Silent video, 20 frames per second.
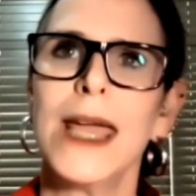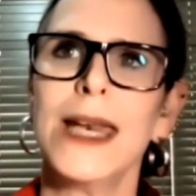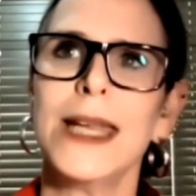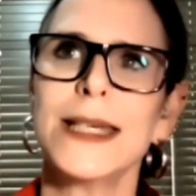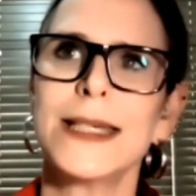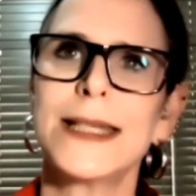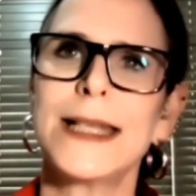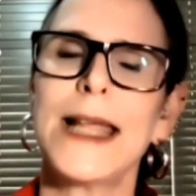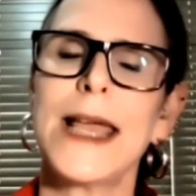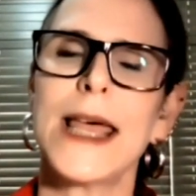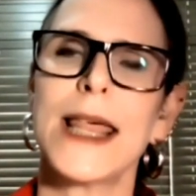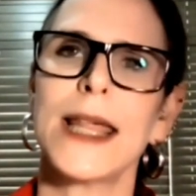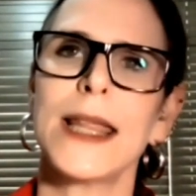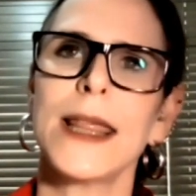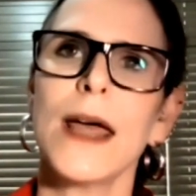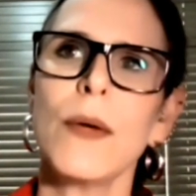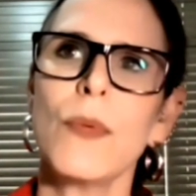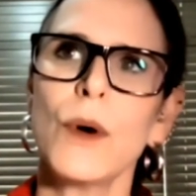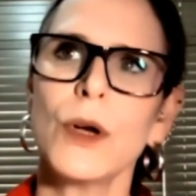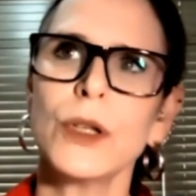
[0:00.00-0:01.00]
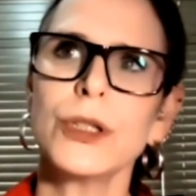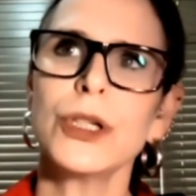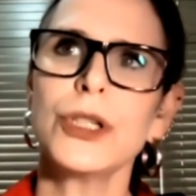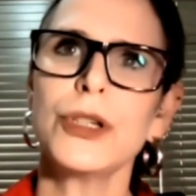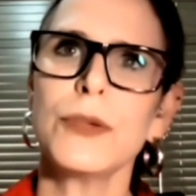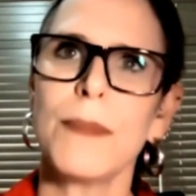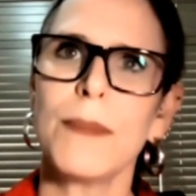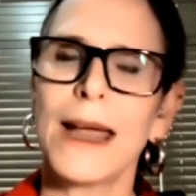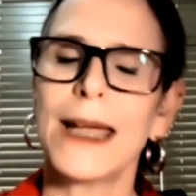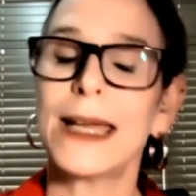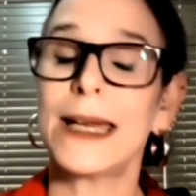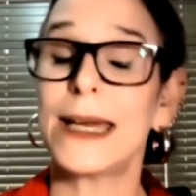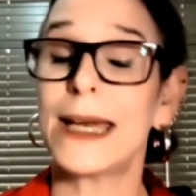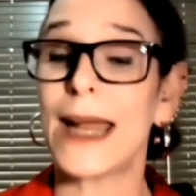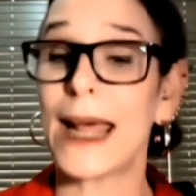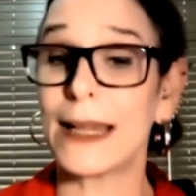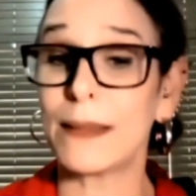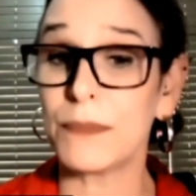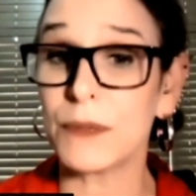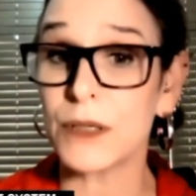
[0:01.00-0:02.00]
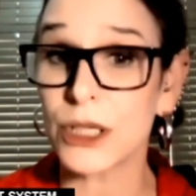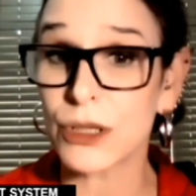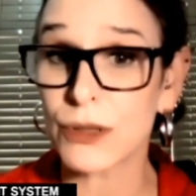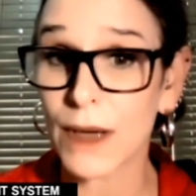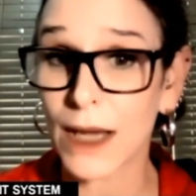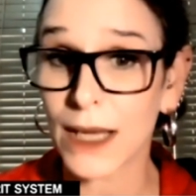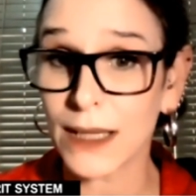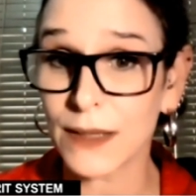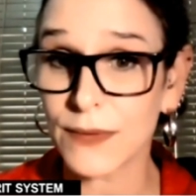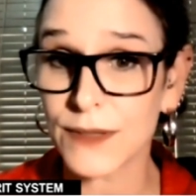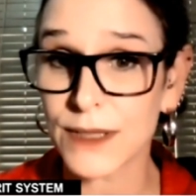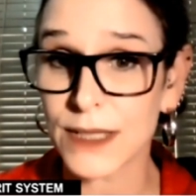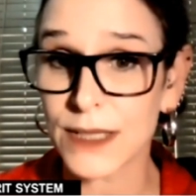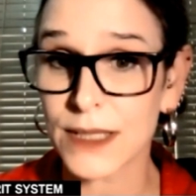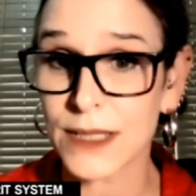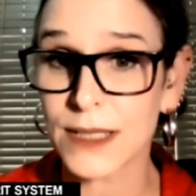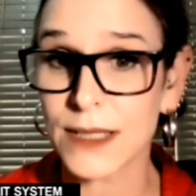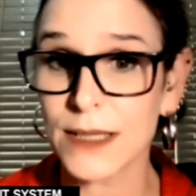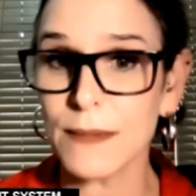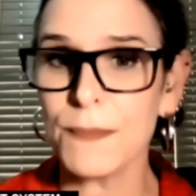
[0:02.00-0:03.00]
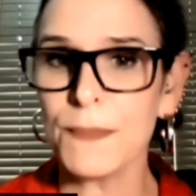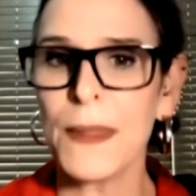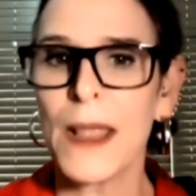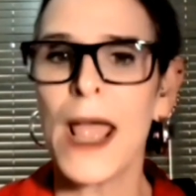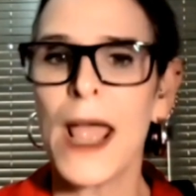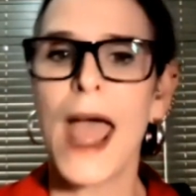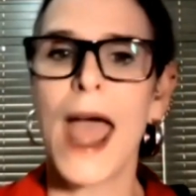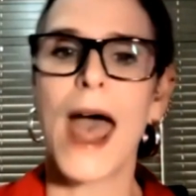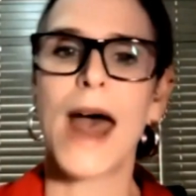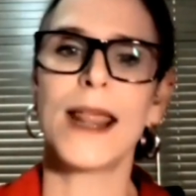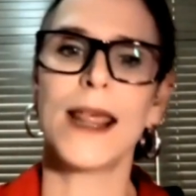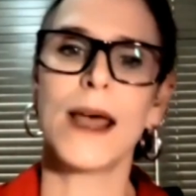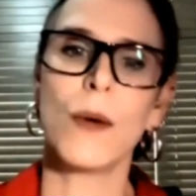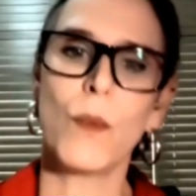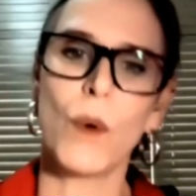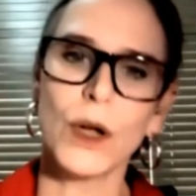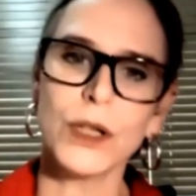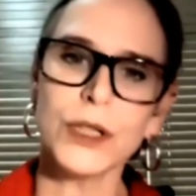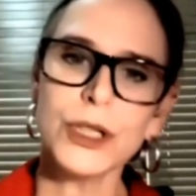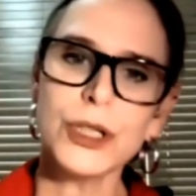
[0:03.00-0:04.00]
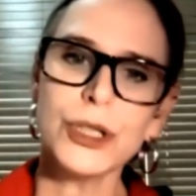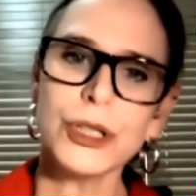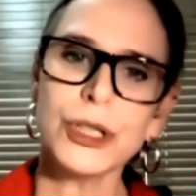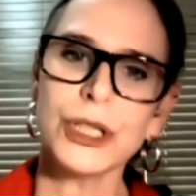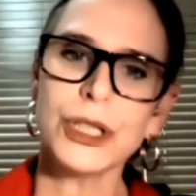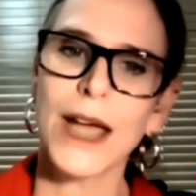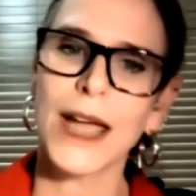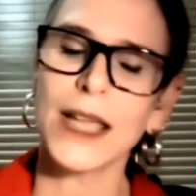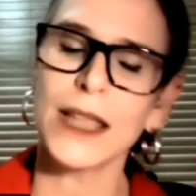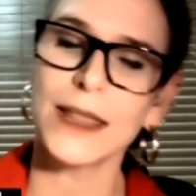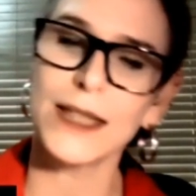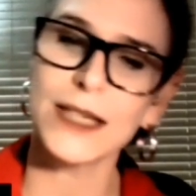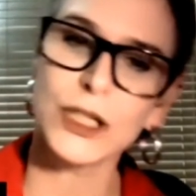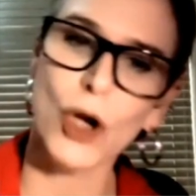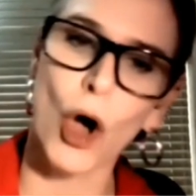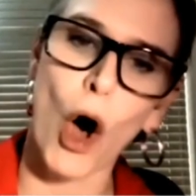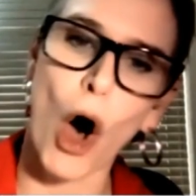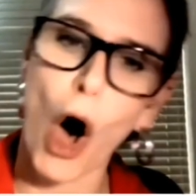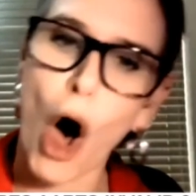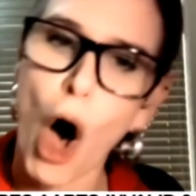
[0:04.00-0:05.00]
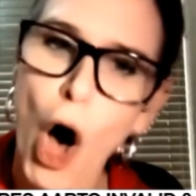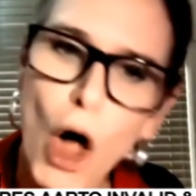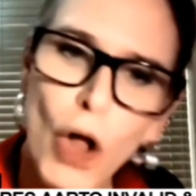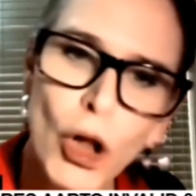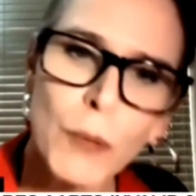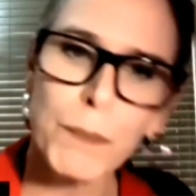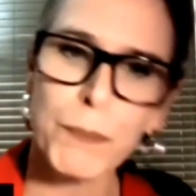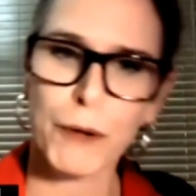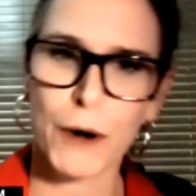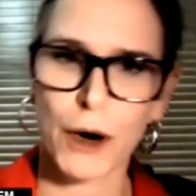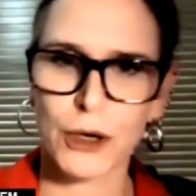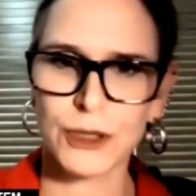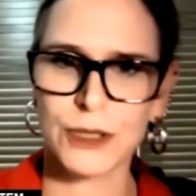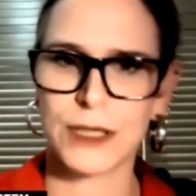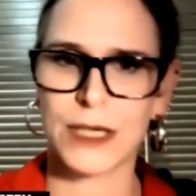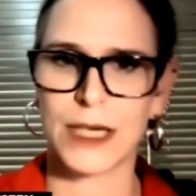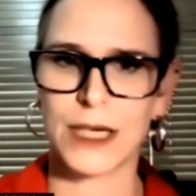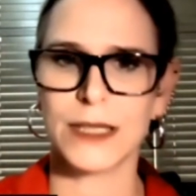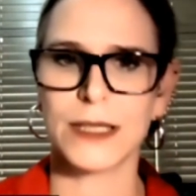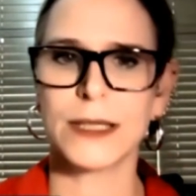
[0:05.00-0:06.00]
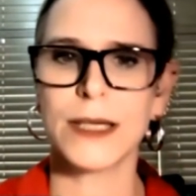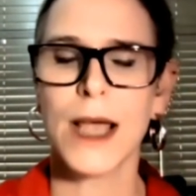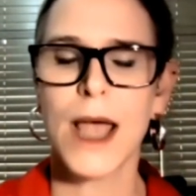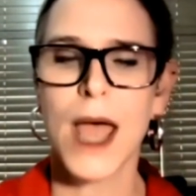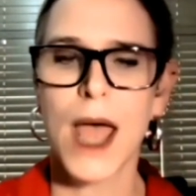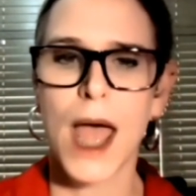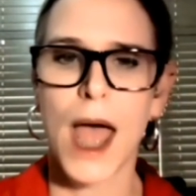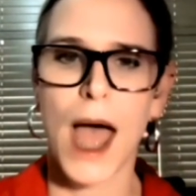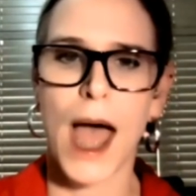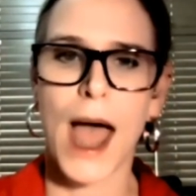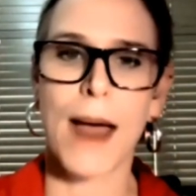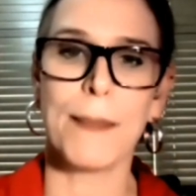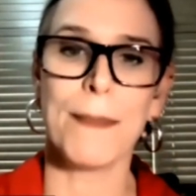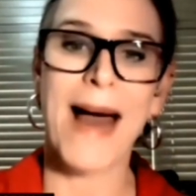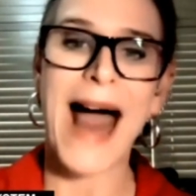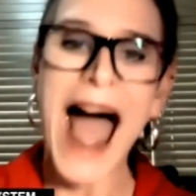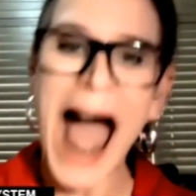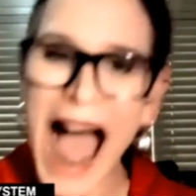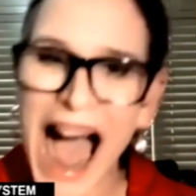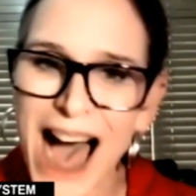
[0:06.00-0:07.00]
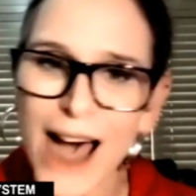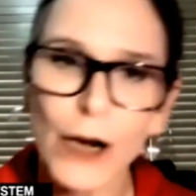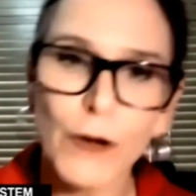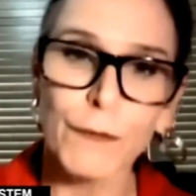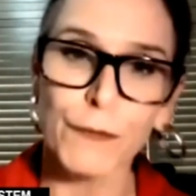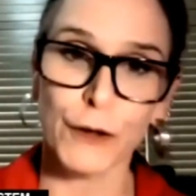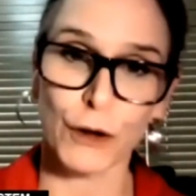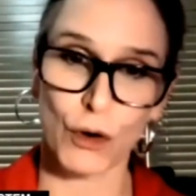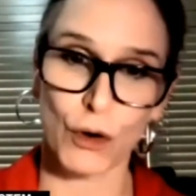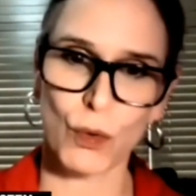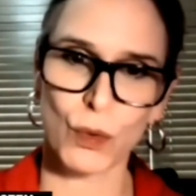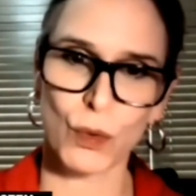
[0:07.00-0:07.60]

it is clear that they wanted to make it an administrative system and they wanted to take this whole process um, out of the